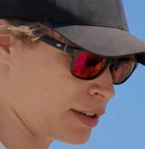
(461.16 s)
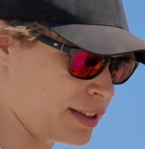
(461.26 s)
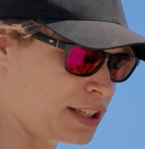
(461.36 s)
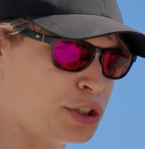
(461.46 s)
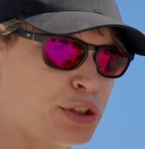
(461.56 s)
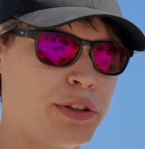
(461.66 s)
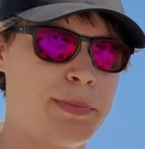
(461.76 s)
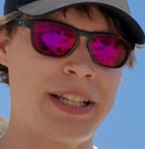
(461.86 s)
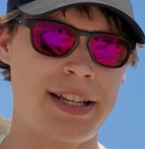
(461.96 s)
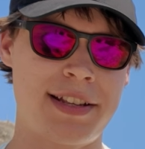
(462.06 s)
This should
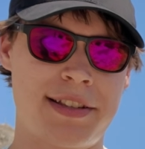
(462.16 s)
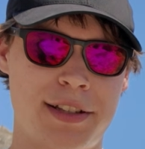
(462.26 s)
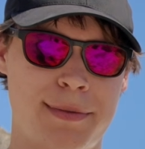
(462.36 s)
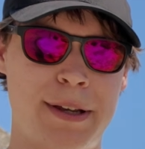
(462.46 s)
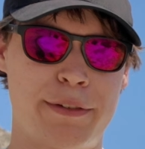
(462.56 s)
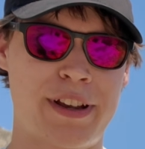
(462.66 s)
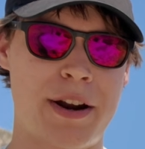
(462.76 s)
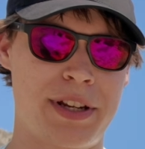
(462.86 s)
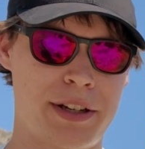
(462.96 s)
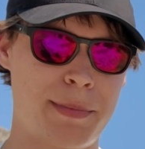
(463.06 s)
be the easiest way of
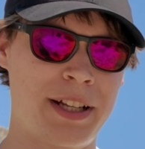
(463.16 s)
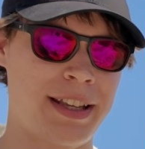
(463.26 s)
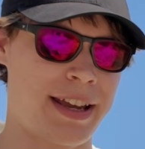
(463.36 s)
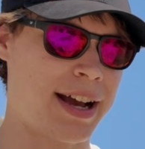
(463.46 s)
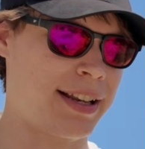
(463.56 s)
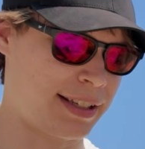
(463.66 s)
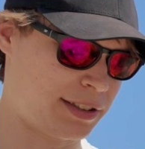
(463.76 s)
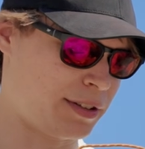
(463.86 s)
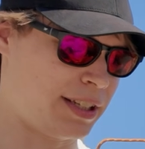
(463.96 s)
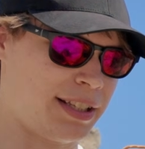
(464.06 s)
carrying a mate
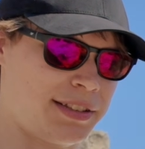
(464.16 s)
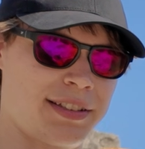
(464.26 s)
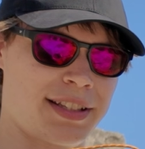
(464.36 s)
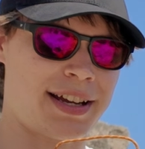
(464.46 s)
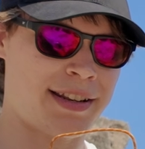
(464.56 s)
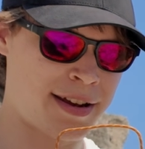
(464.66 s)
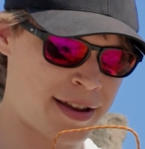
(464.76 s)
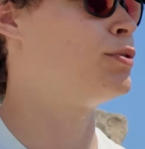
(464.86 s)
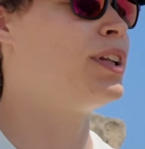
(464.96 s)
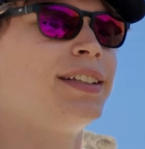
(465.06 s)
unless you did this design.
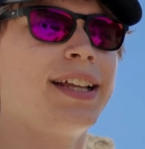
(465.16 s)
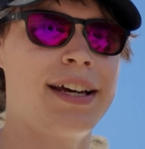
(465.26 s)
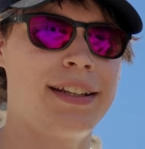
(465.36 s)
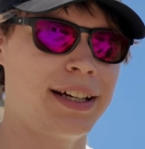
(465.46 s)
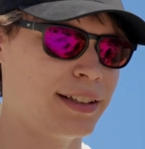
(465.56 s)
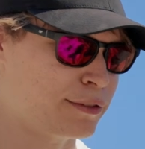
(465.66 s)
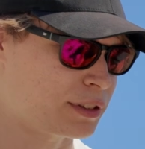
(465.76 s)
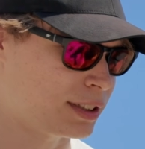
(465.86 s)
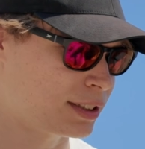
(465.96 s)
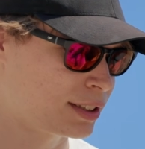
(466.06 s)
Really day and night
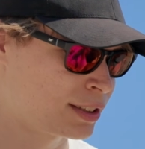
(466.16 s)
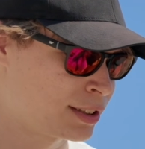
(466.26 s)
difference.